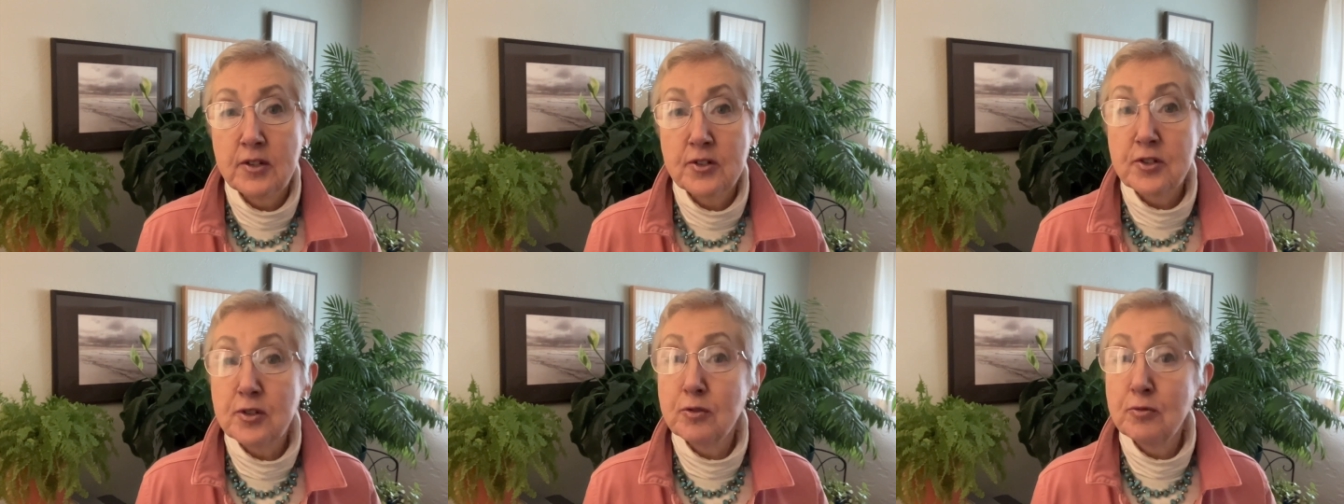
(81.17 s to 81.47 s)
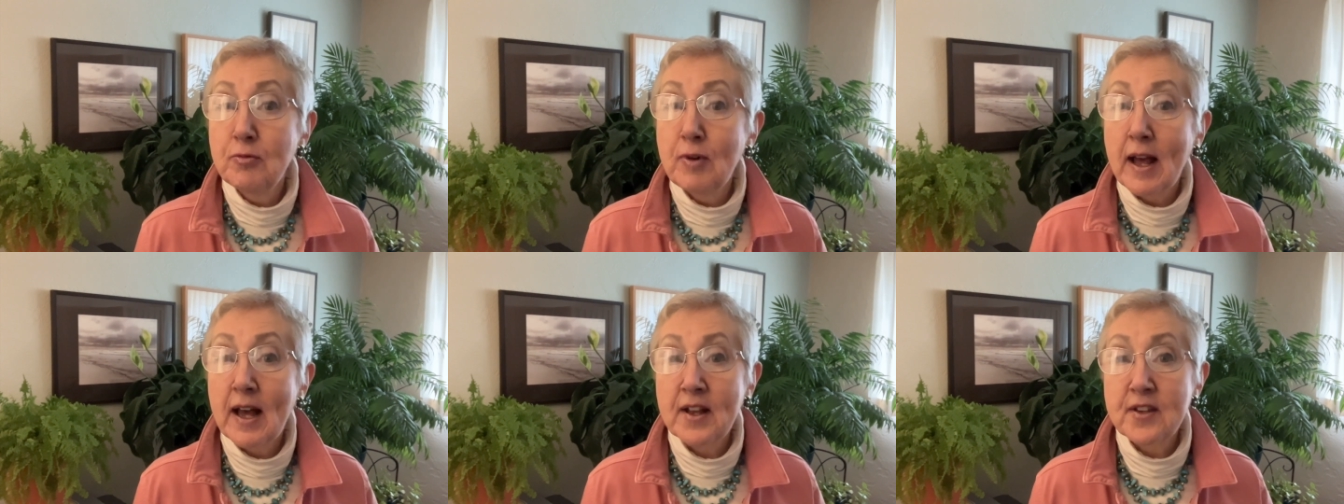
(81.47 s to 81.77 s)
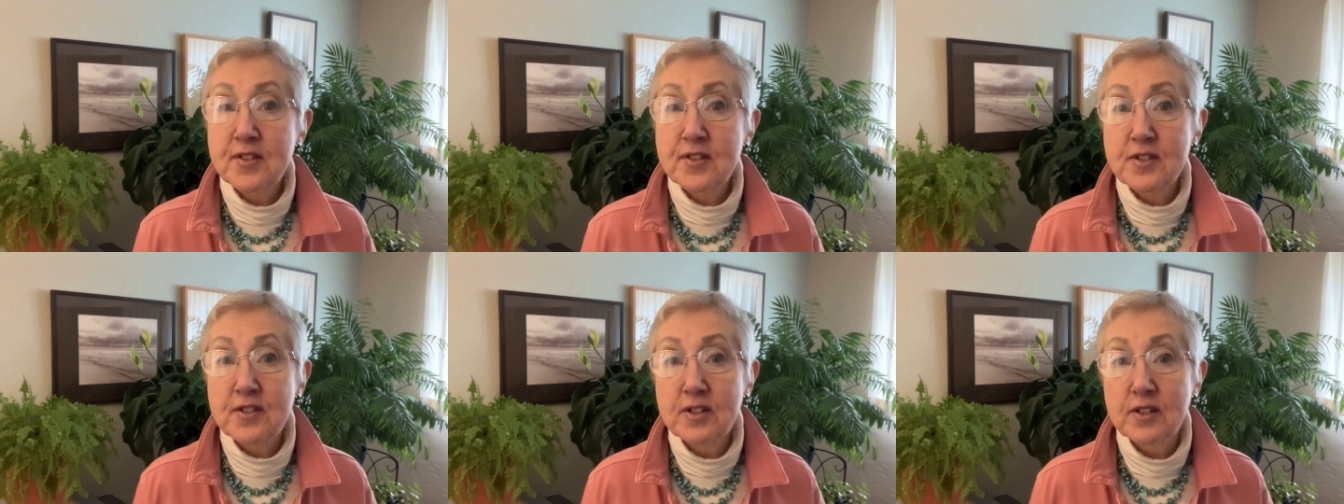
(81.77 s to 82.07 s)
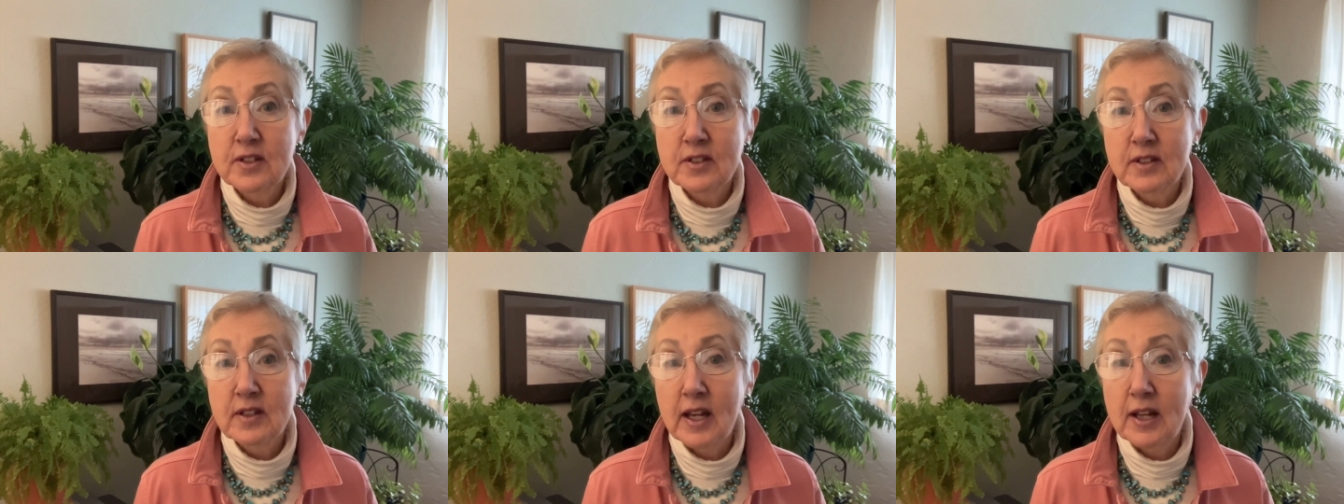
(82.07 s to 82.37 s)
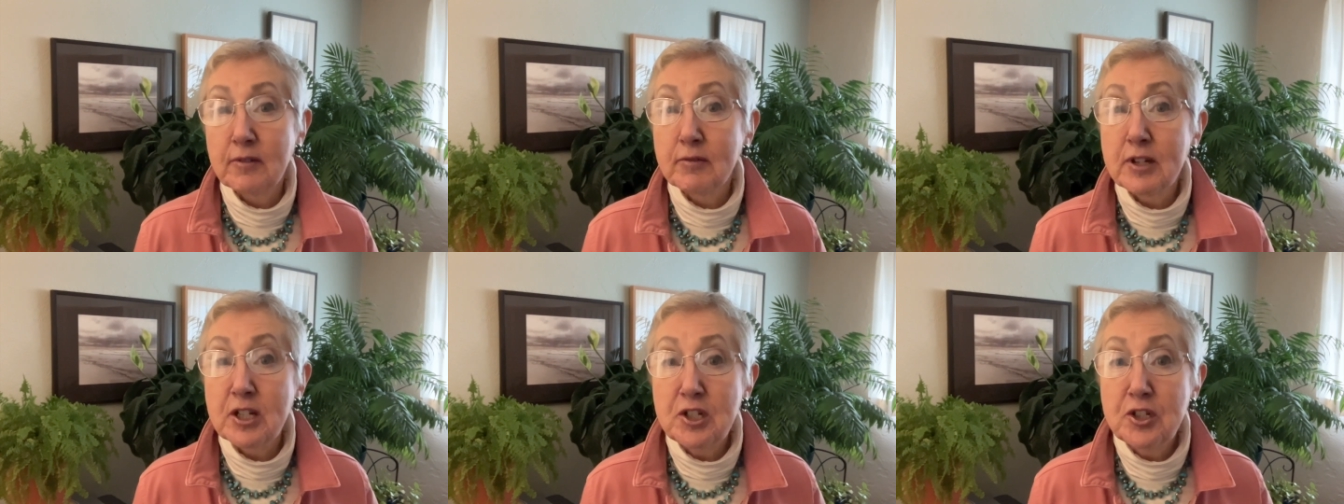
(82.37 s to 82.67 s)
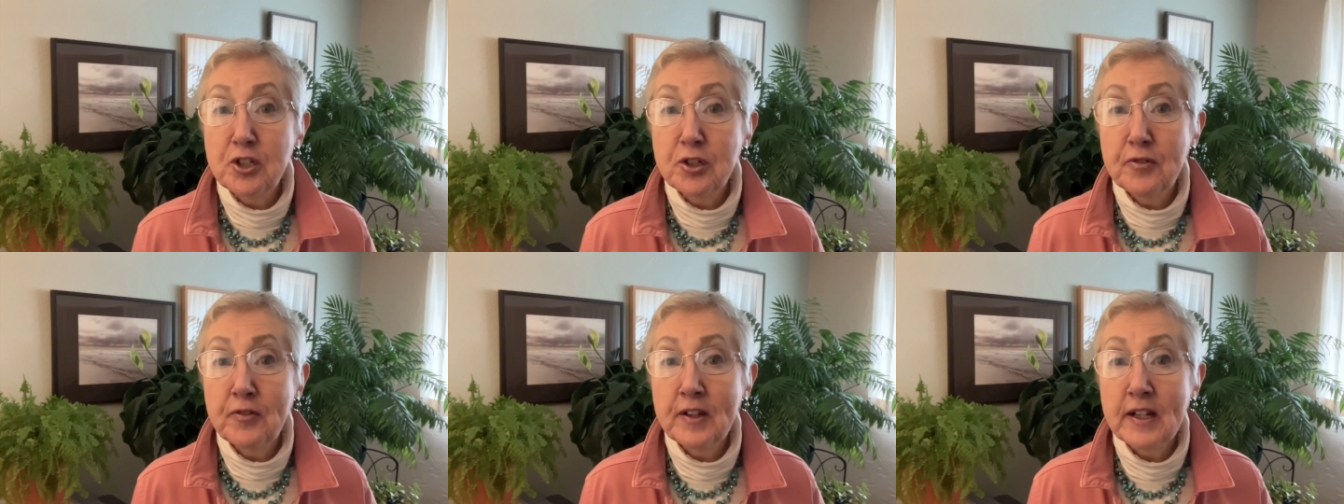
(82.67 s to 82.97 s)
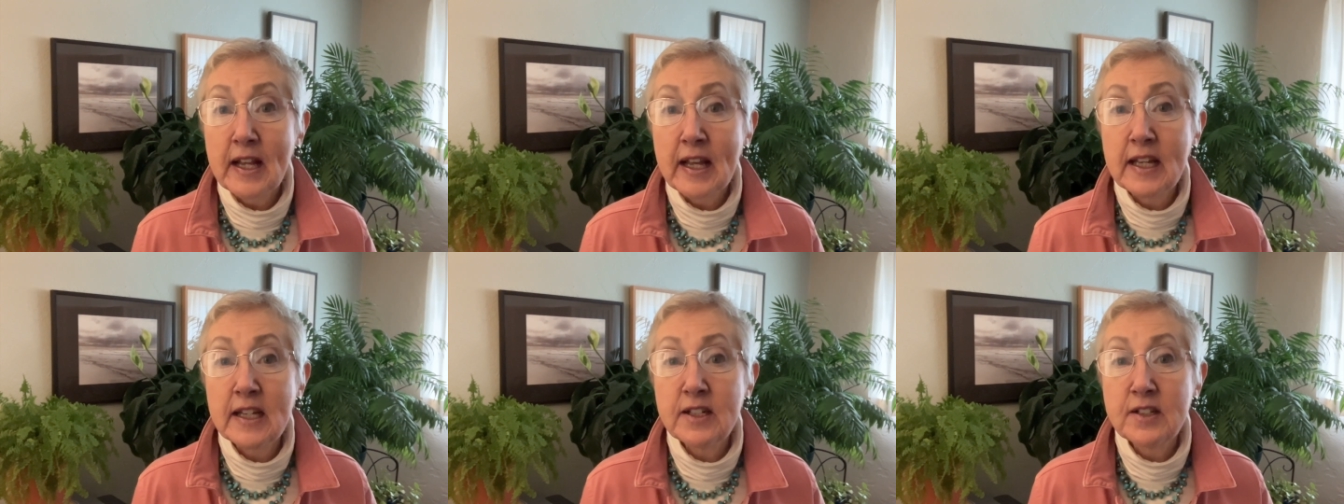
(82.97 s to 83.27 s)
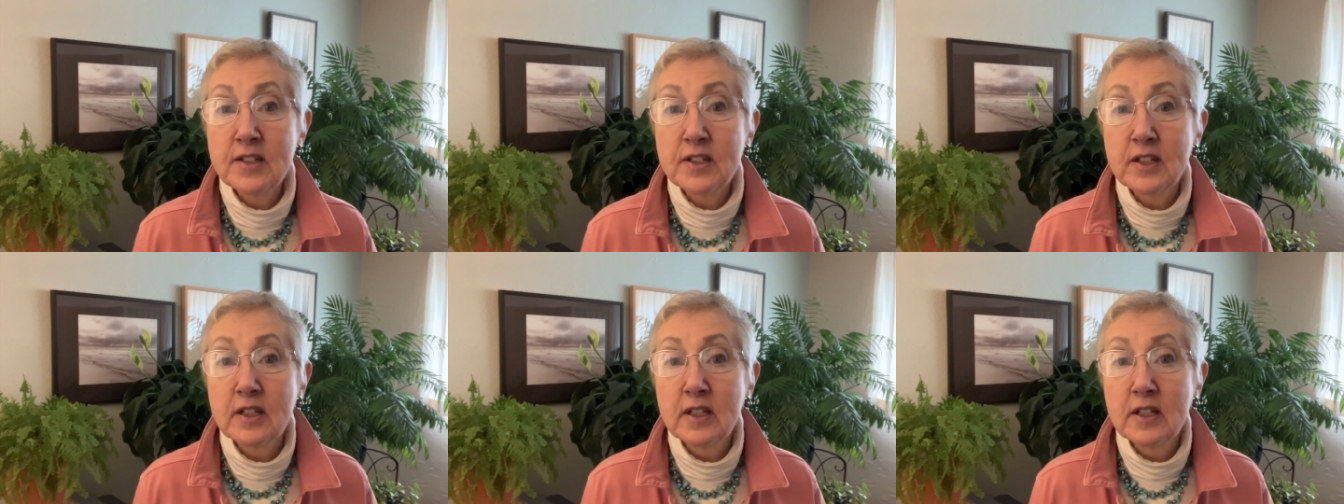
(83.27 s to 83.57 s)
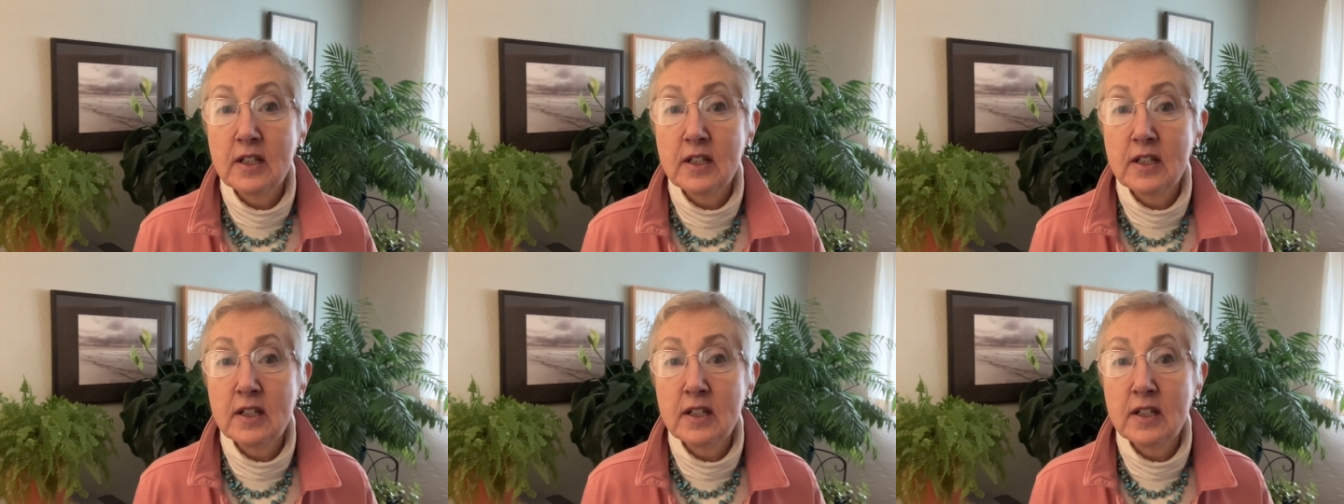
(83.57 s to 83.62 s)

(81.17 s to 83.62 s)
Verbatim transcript: to rest and rejuvenate,